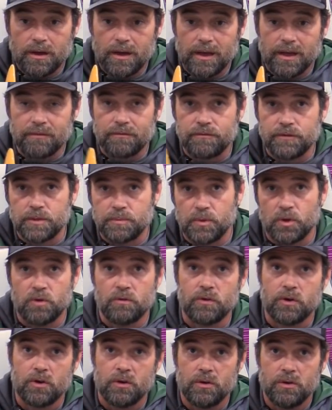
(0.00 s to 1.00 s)
and flip
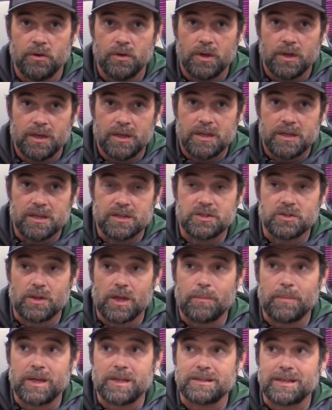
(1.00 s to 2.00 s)
over. And so
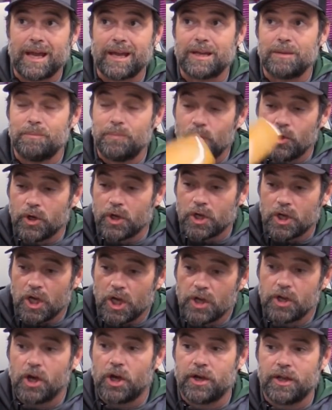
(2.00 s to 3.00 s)
that means I can put
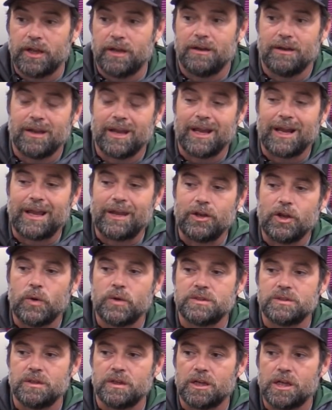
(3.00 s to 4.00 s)
cut on it and I know
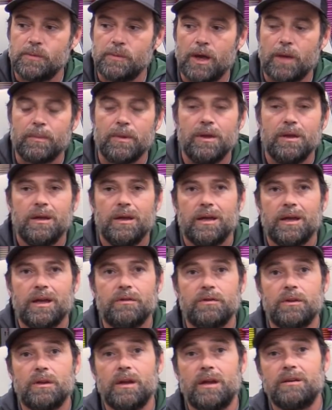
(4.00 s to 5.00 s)
it's going to come up.
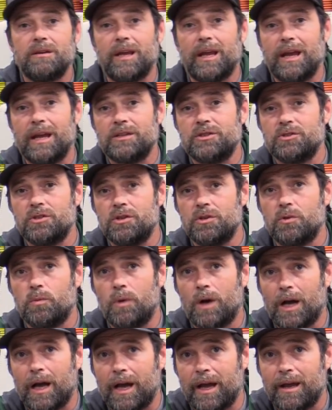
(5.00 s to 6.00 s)
And to answer you
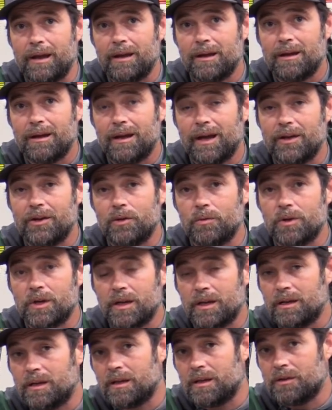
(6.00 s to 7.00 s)
why, I know we're
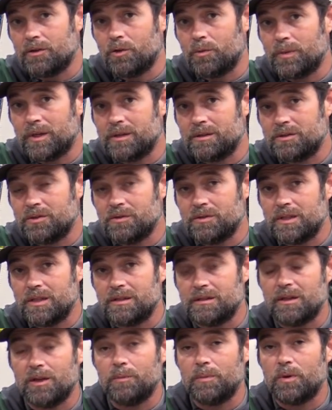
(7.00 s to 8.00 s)
getting a little bit too
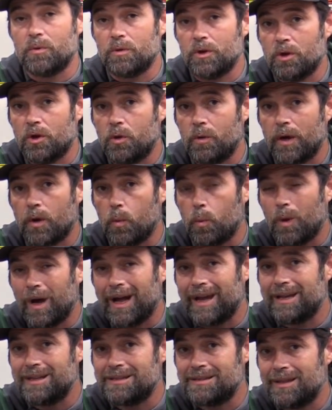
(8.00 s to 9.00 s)
detailed, but real quick,
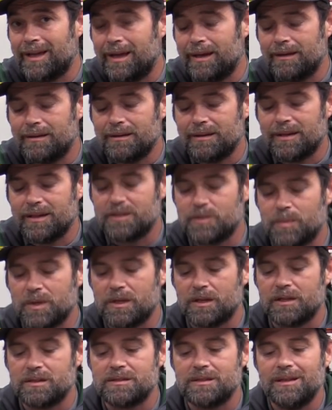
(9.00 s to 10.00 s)
why is that? It's
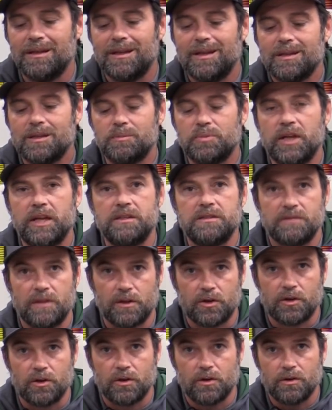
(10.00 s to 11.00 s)
because the plate's
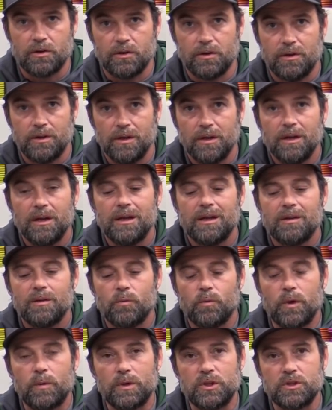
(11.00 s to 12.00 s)
thicker.
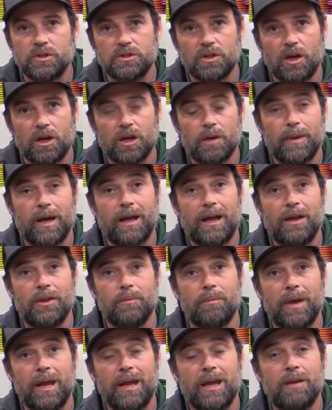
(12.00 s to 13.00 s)
We were just talking about how the
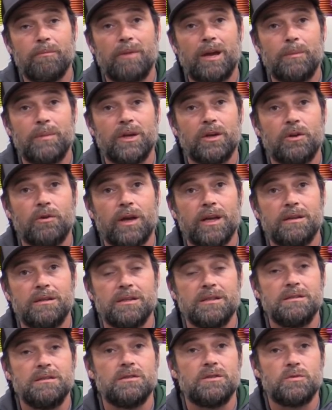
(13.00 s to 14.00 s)
Mayhem might be a great
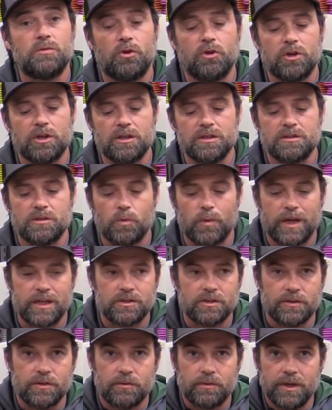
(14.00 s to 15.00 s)
distance roller because the
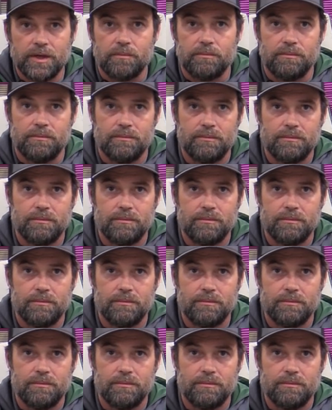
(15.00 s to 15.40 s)
weight's on the rim.